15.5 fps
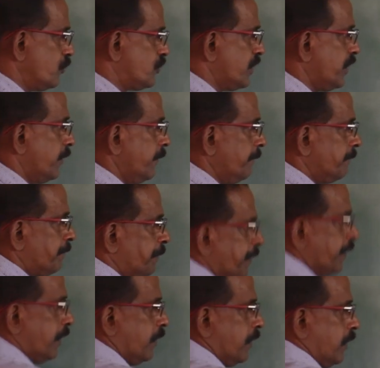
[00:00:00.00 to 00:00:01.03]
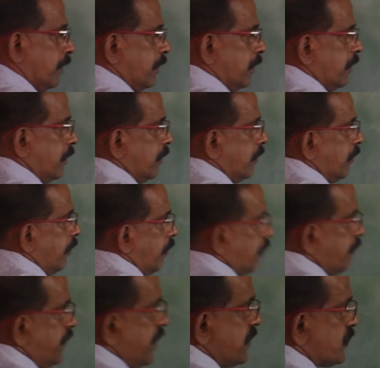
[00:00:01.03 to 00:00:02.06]
see
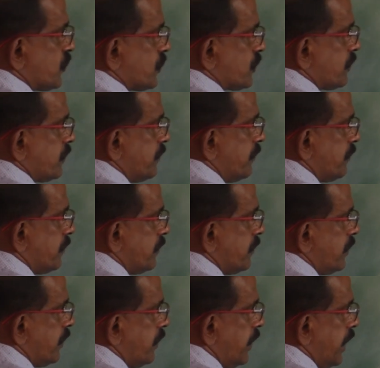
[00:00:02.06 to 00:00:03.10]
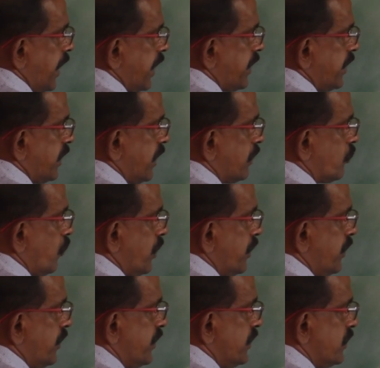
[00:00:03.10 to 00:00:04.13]
always aggregate
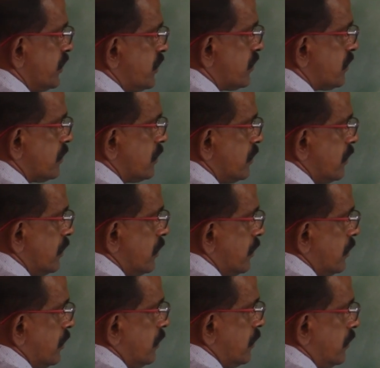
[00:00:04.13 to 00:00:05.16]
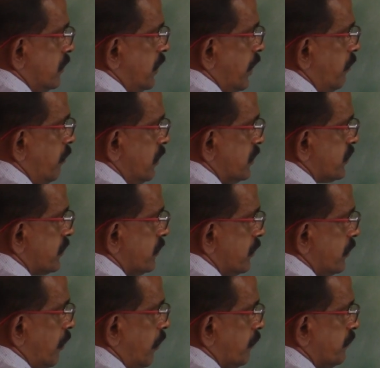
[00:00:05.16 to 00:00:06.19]
quantity is doubles
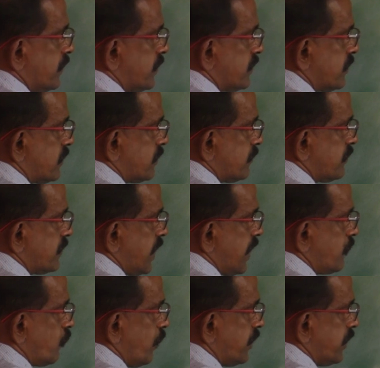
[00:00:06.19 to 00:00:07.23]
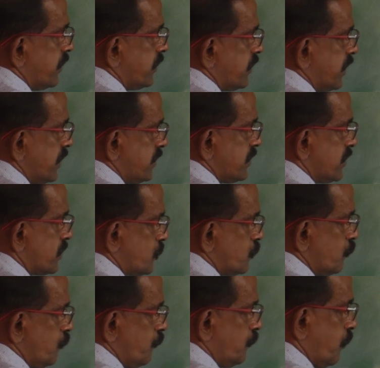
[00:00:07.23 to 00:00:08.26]
of the sand quantity 3, 6,
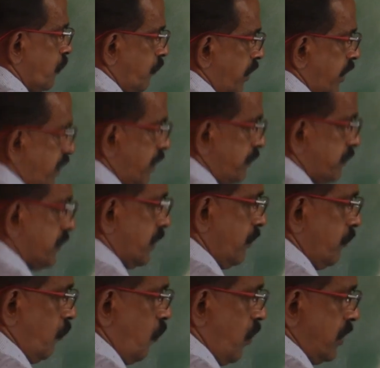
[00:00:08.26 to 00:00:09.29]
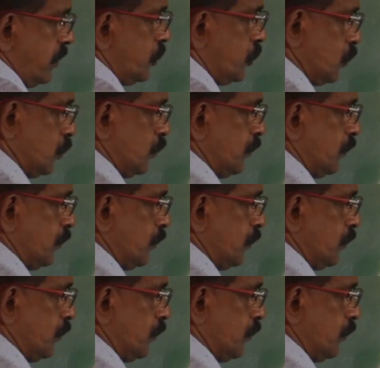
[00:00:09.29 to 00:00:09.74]
2, 4, 1 1/2, 3, 1, 2.